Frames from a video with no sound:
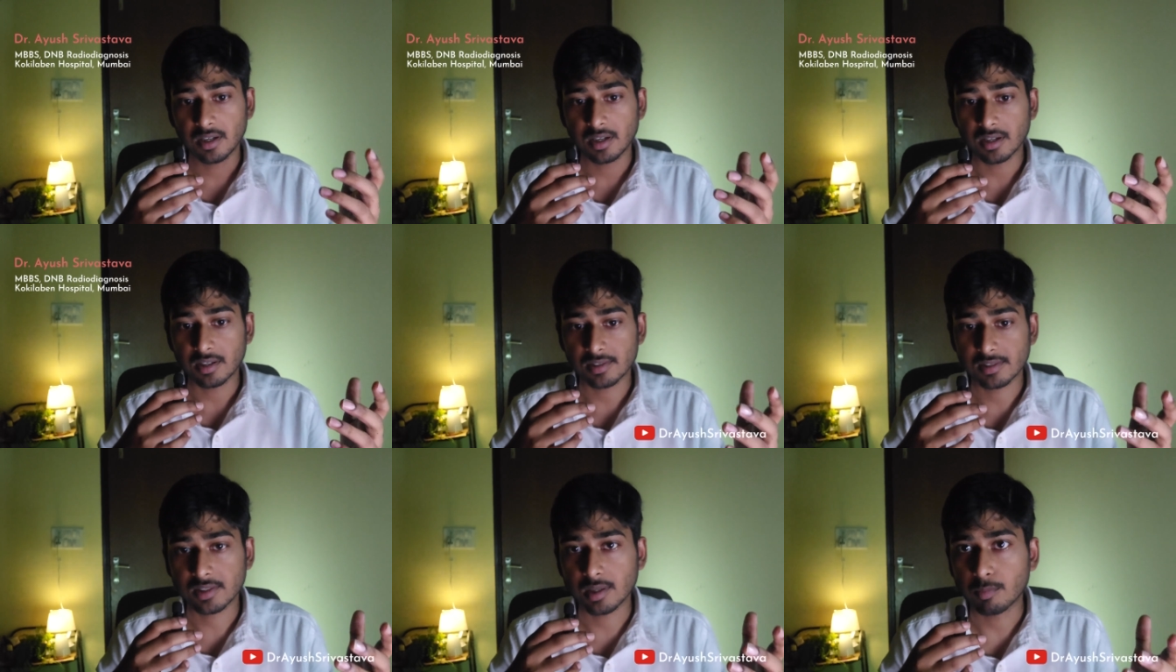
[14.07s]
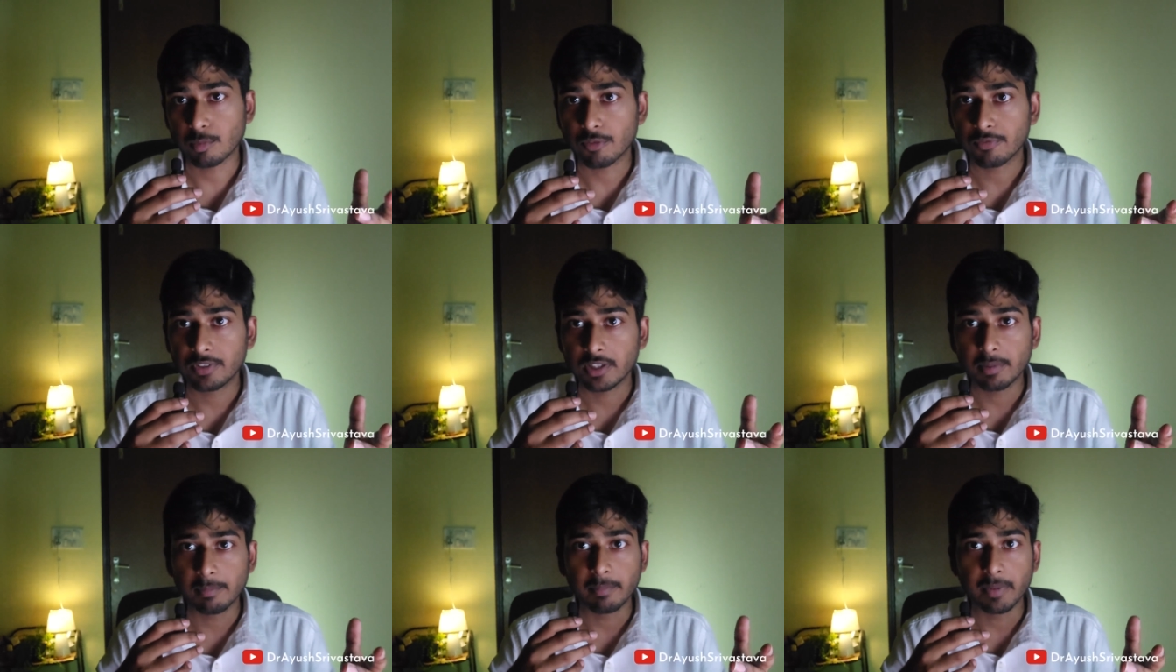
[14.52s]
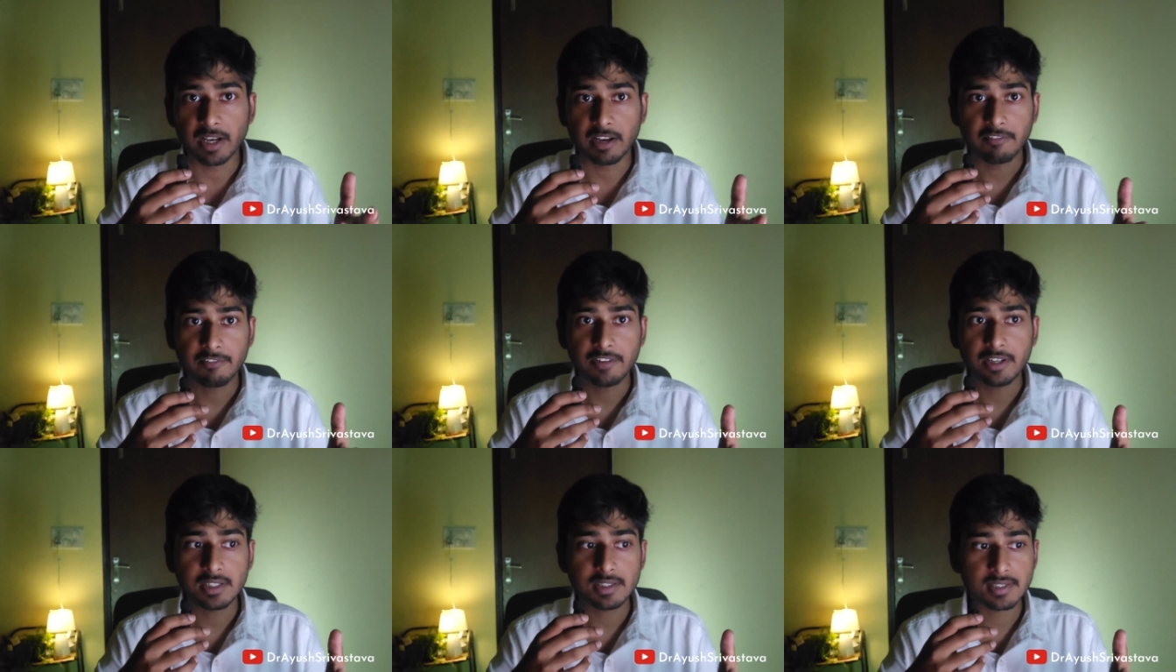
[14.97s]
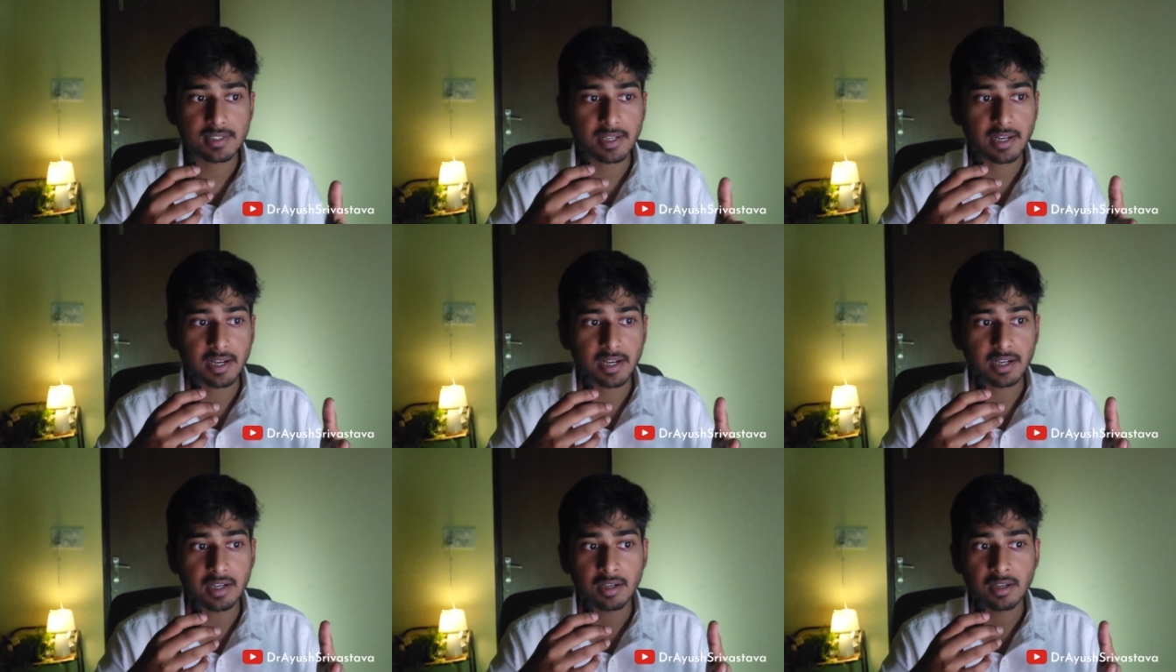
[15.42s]
uh, some of the benefits
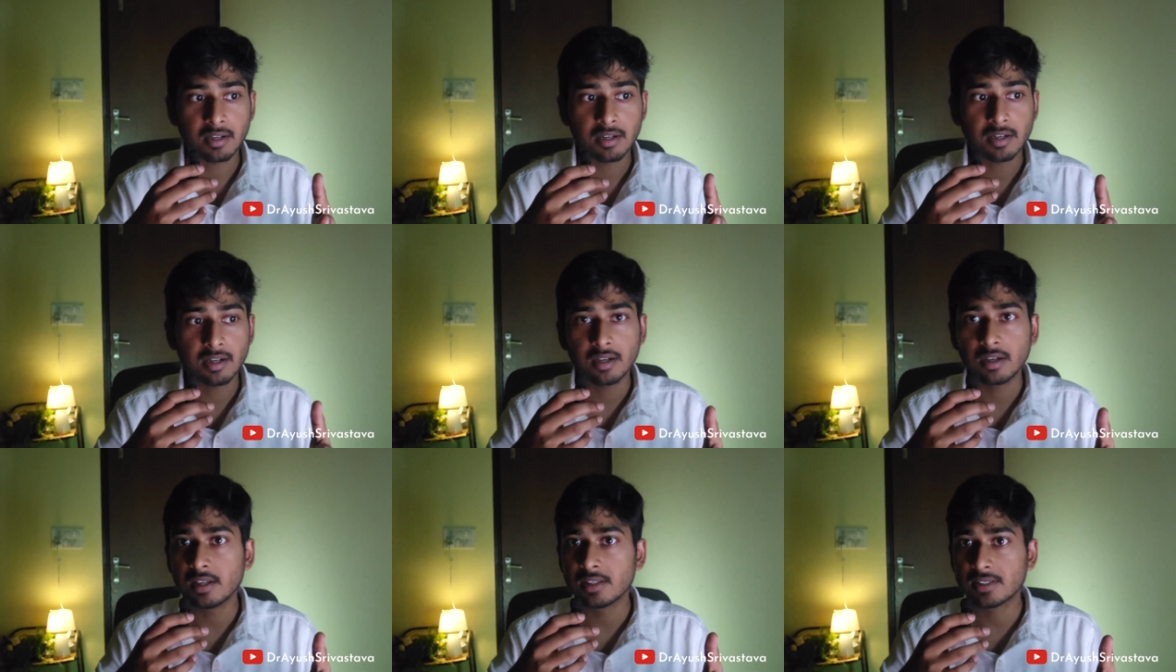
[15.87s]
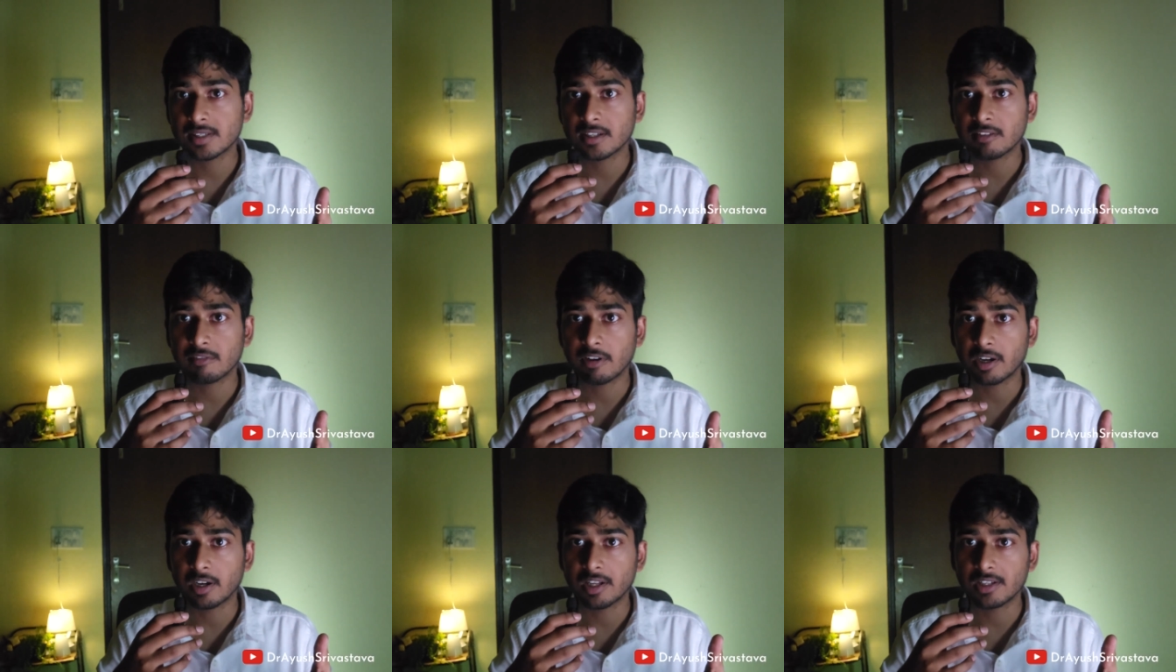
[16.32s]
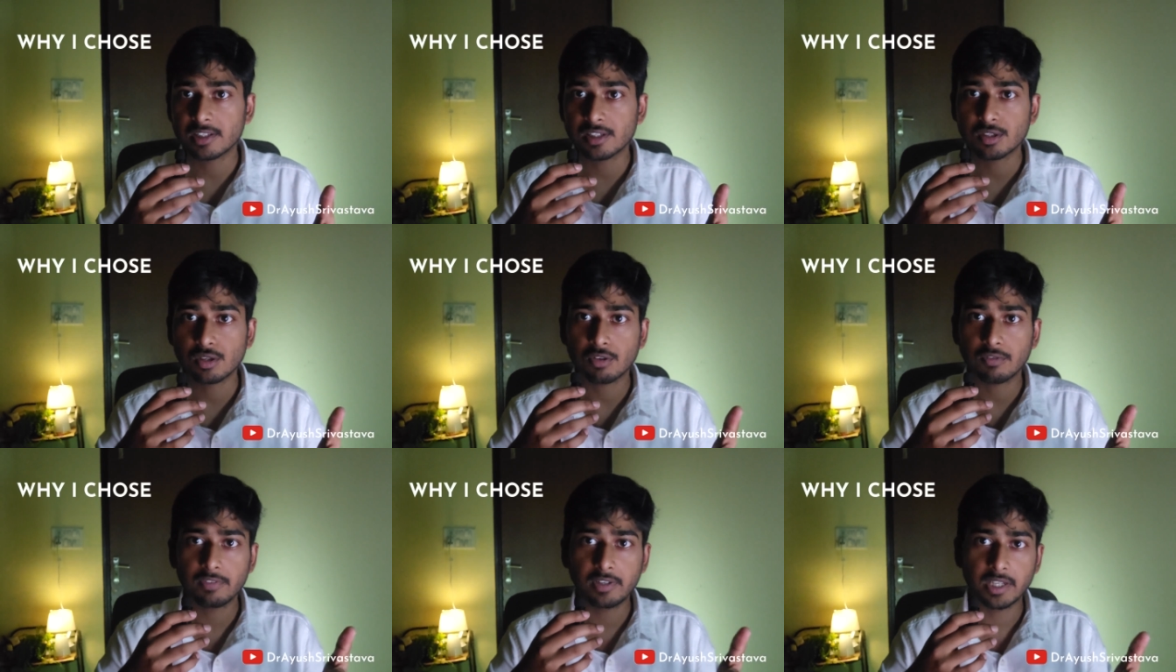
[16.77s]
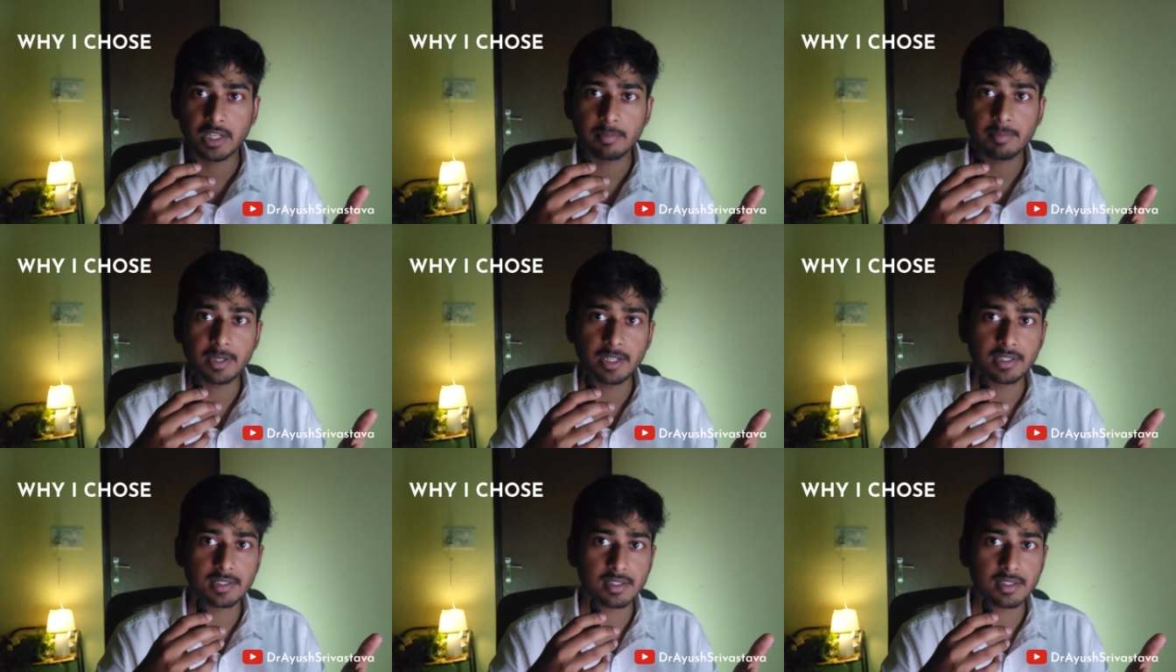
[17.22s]
and disadvantages of D N B